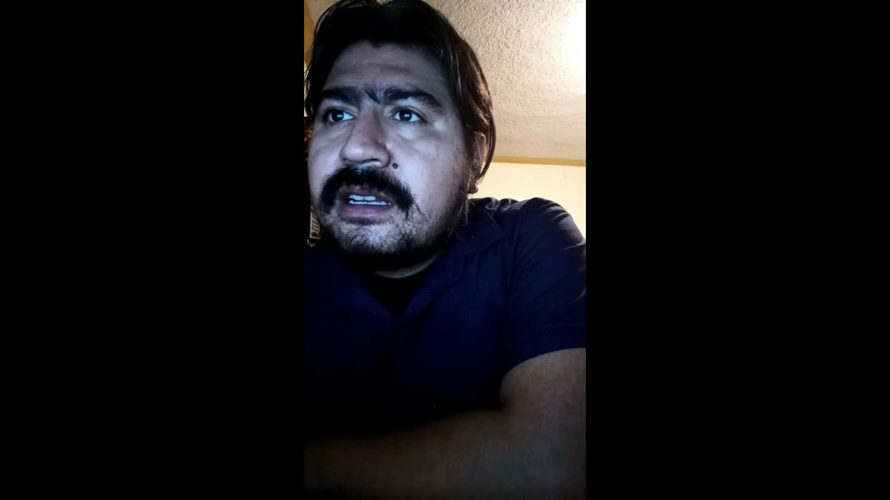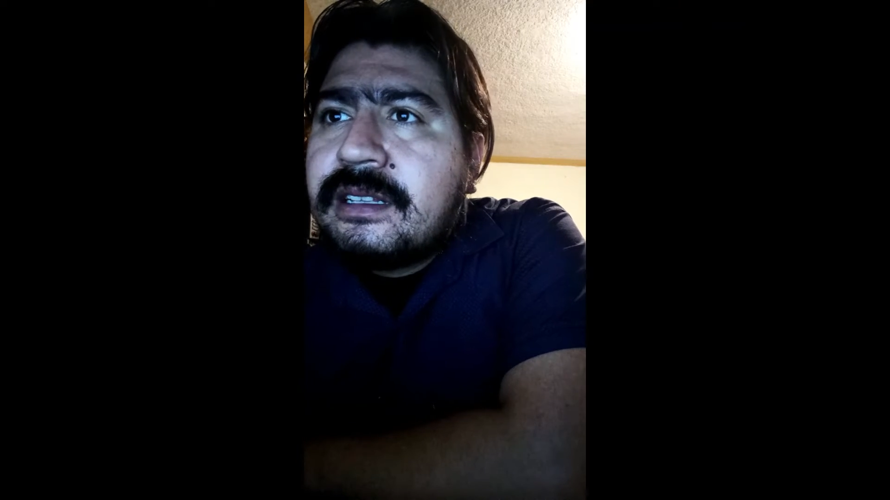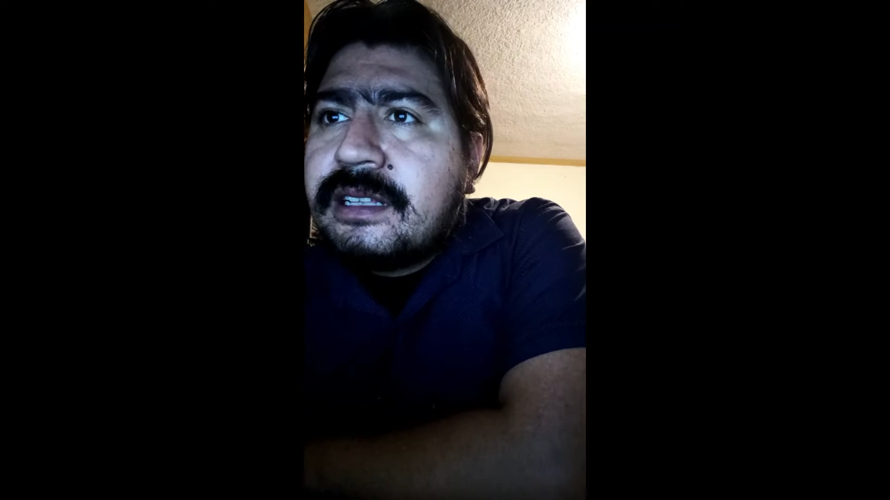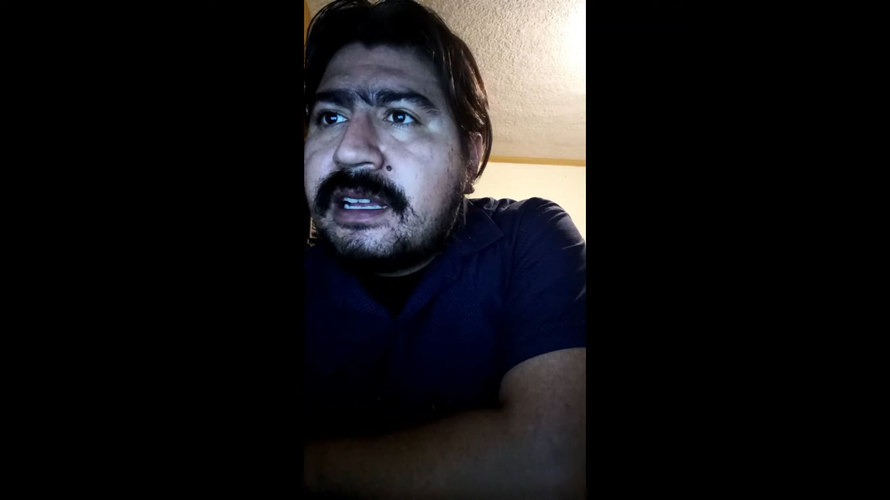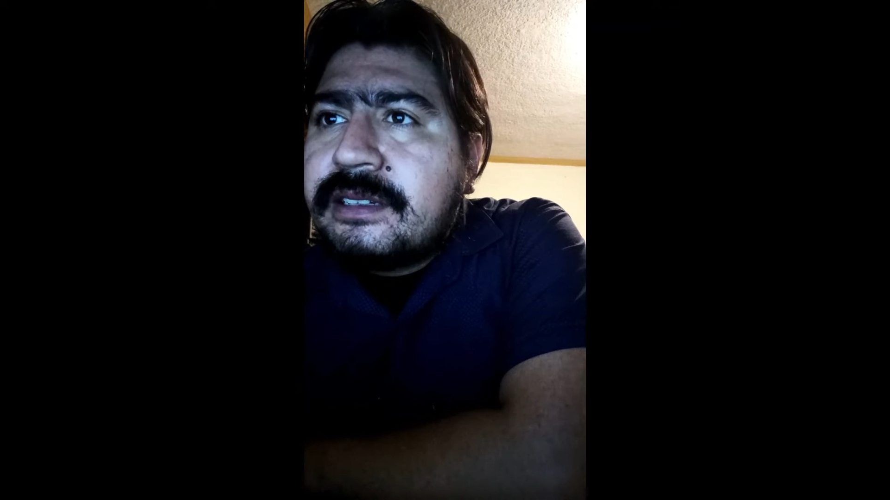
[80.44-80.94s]

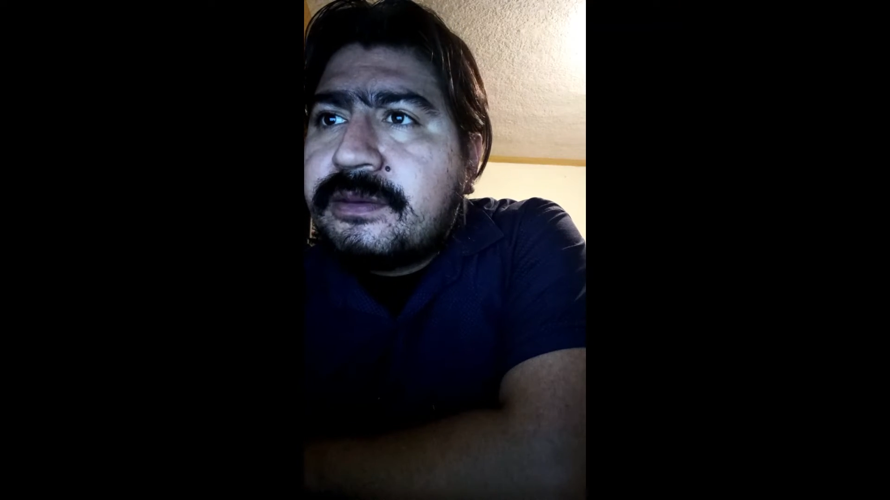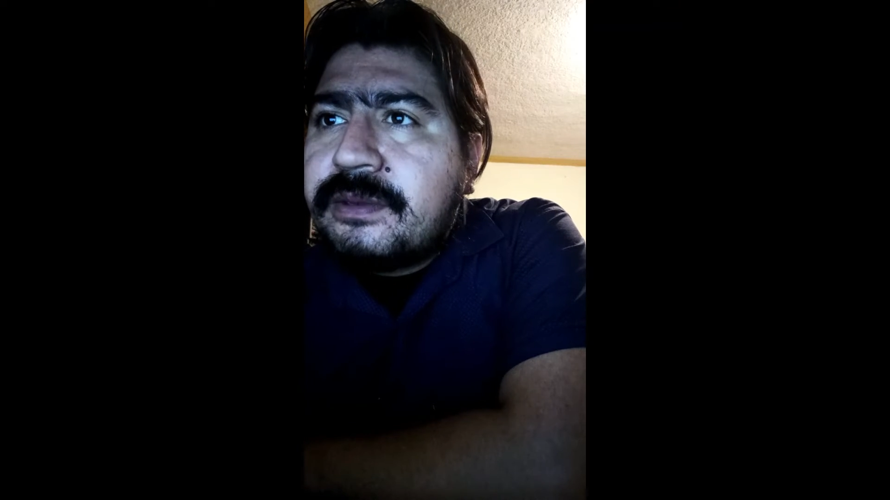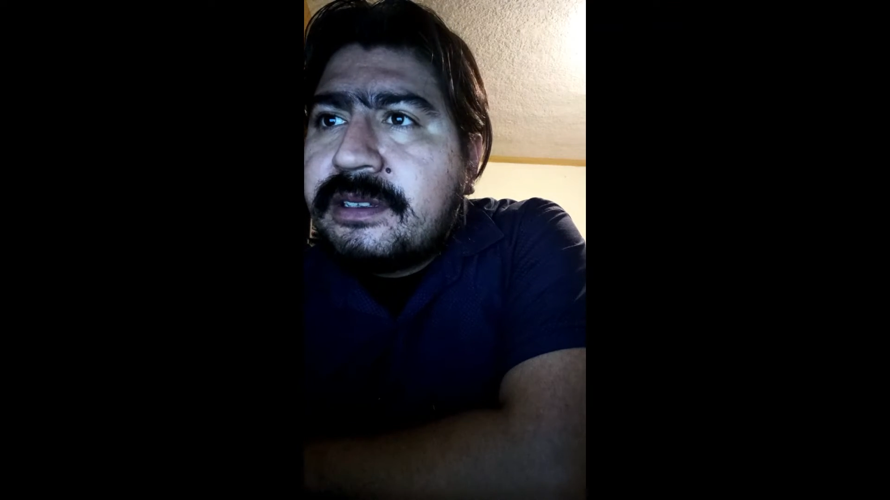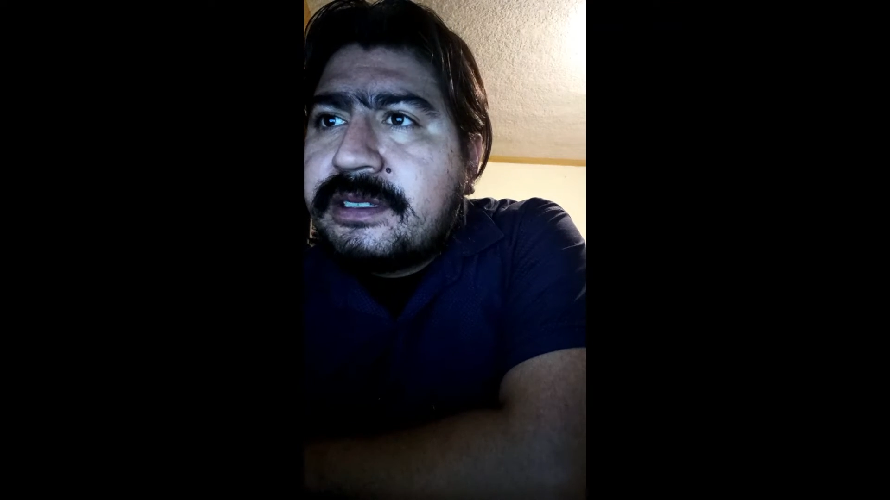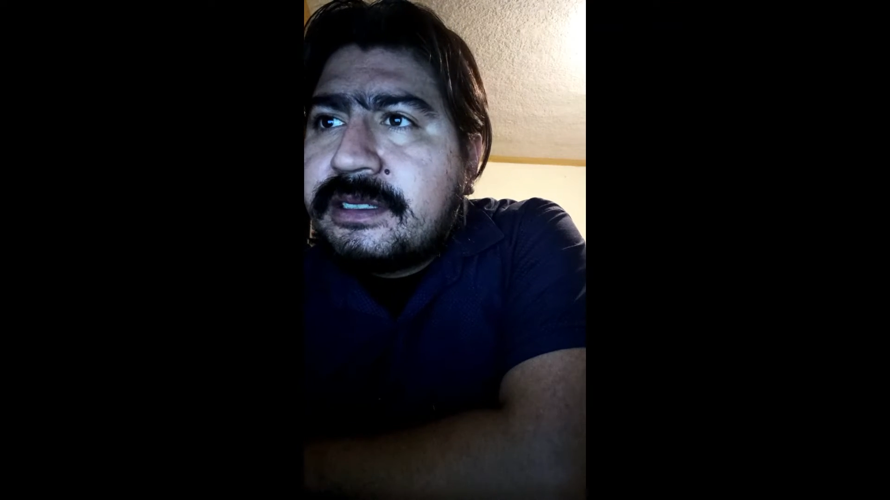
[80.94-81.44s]
that
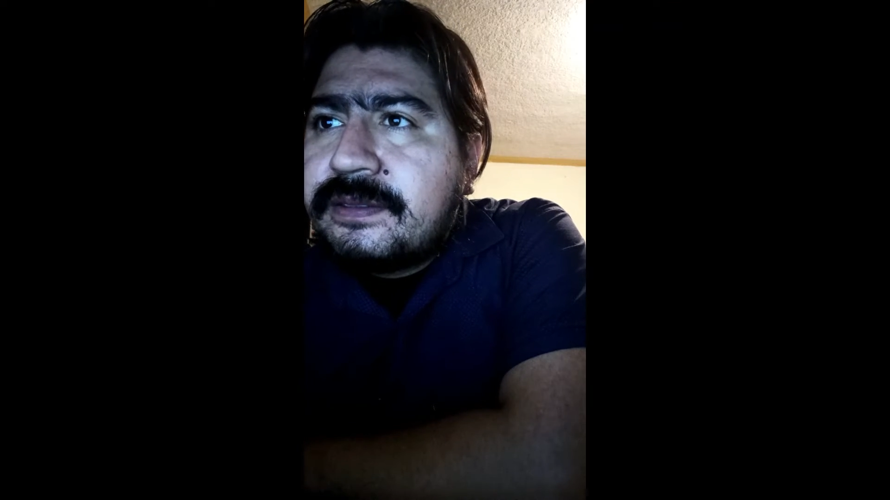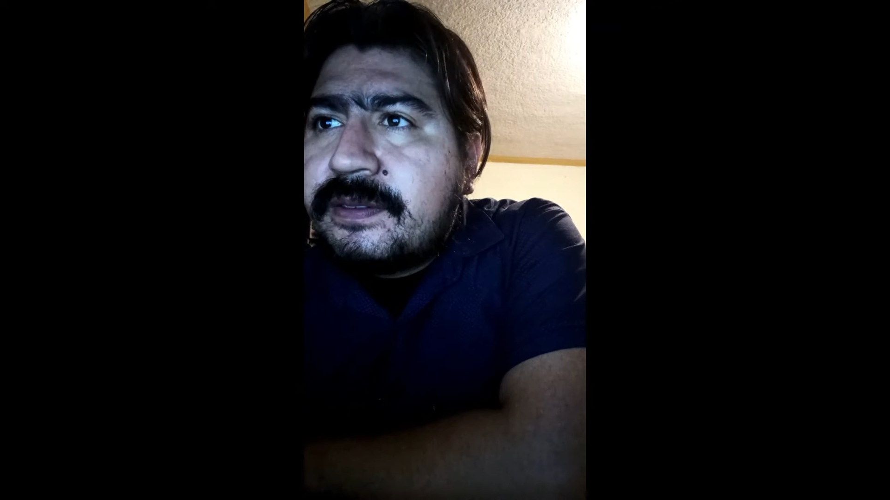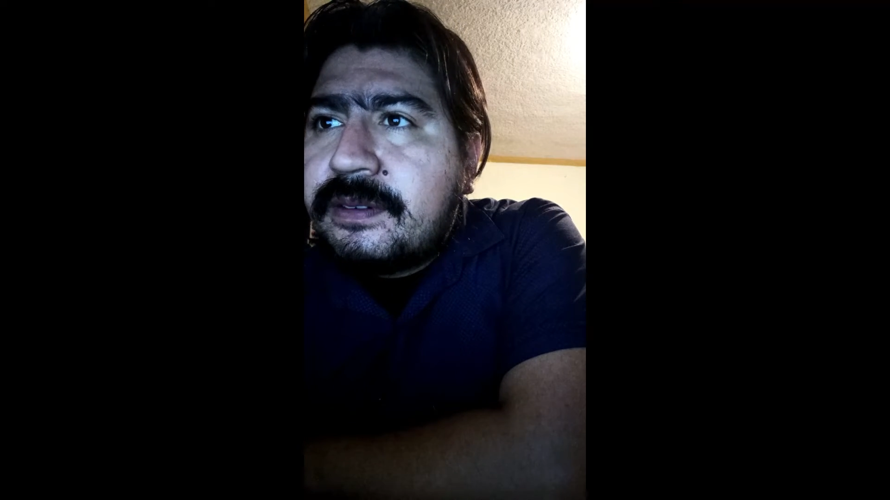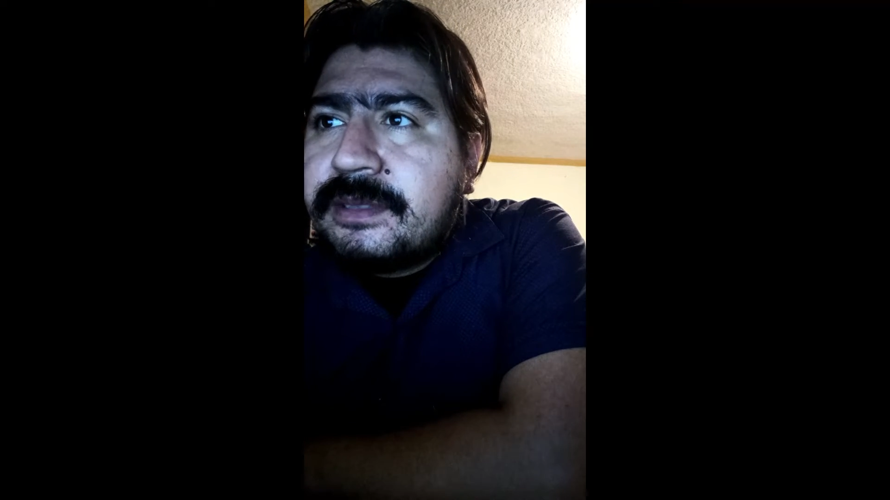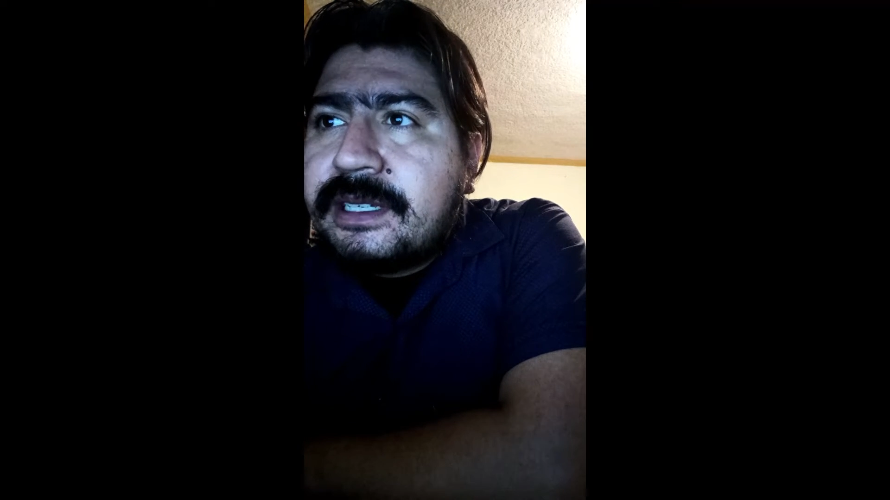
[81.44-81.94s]
ranges
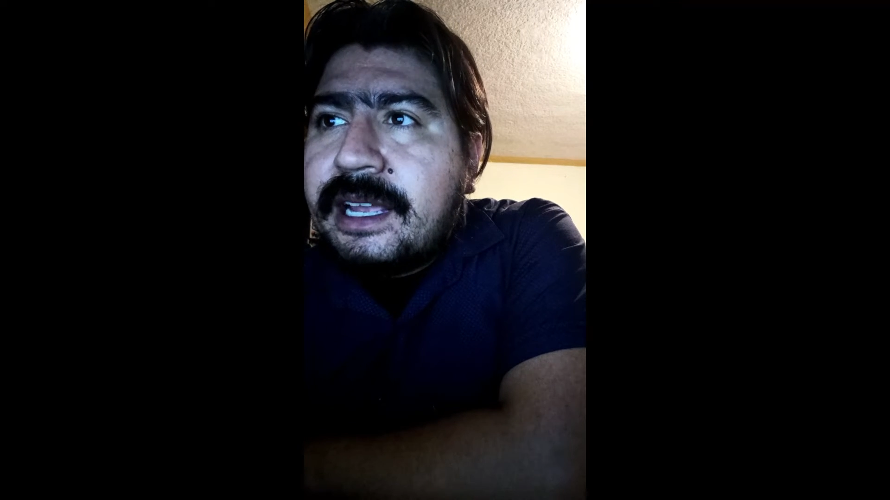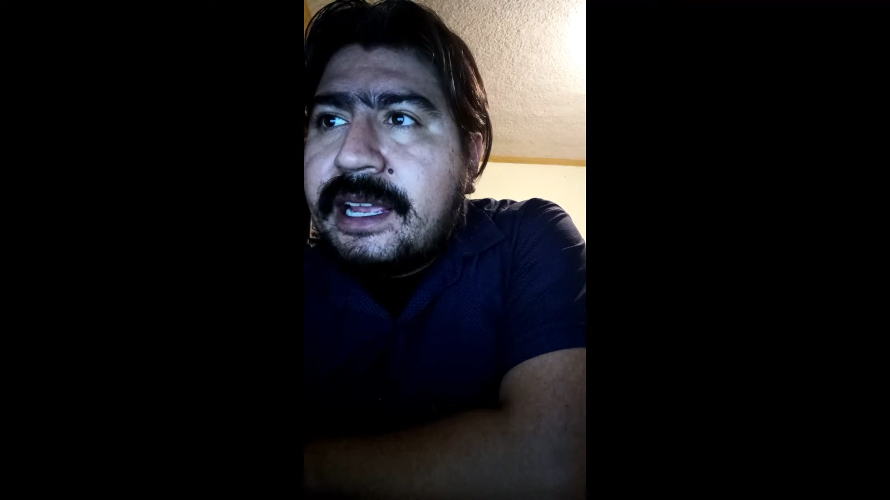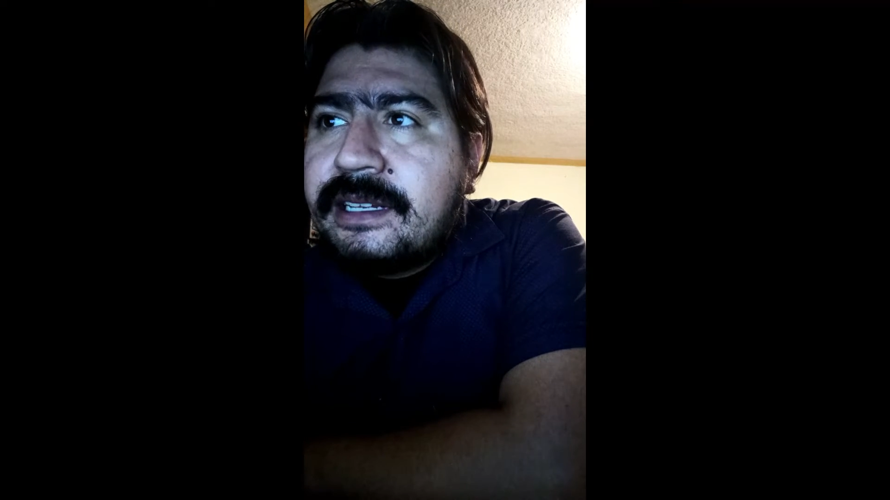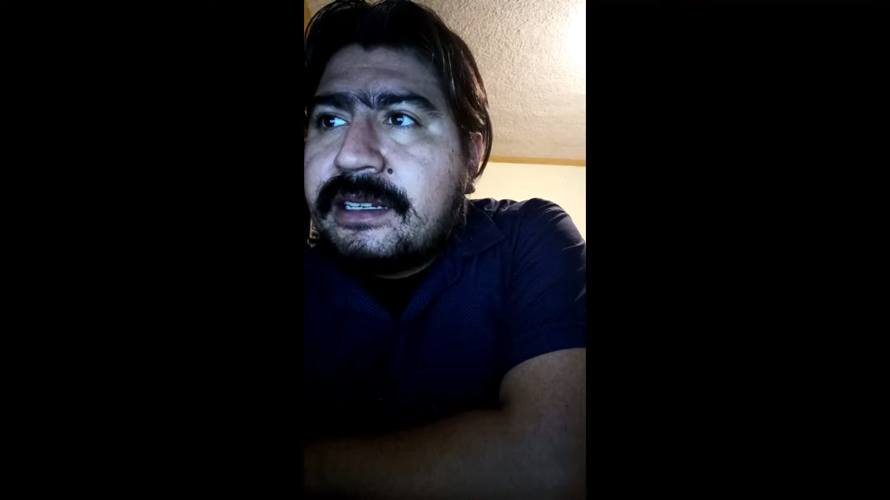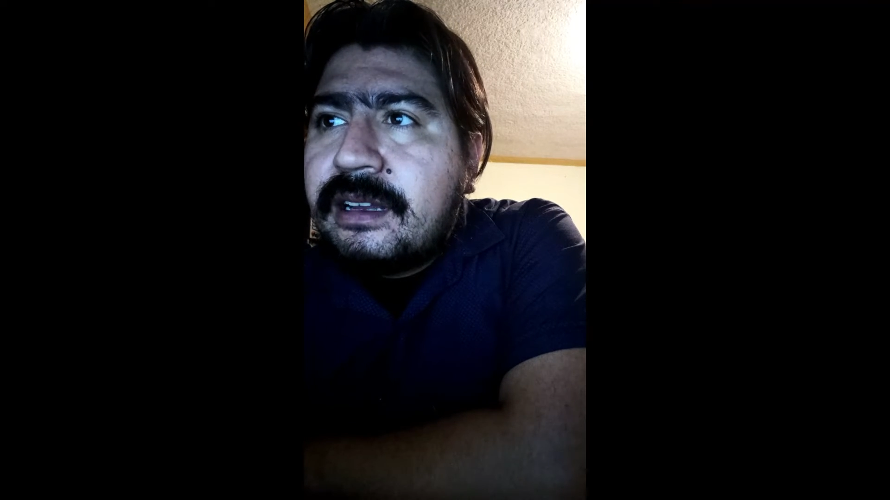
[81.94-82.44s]
from the
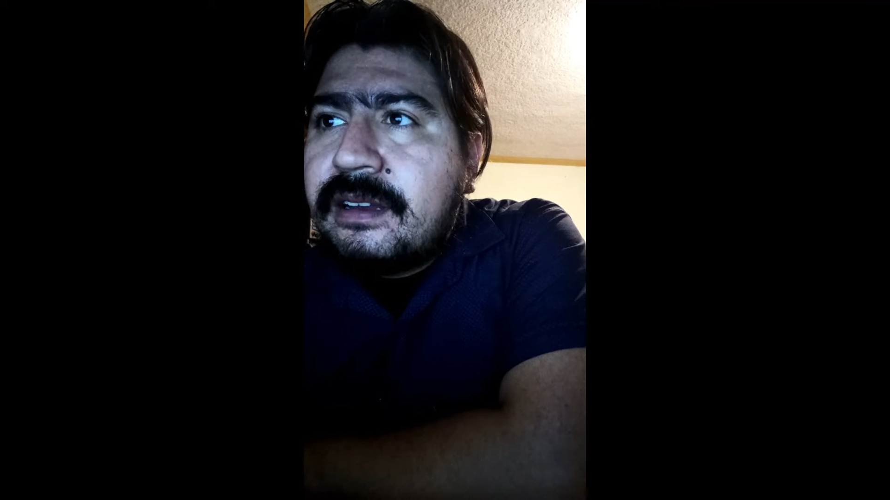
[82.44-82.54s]
end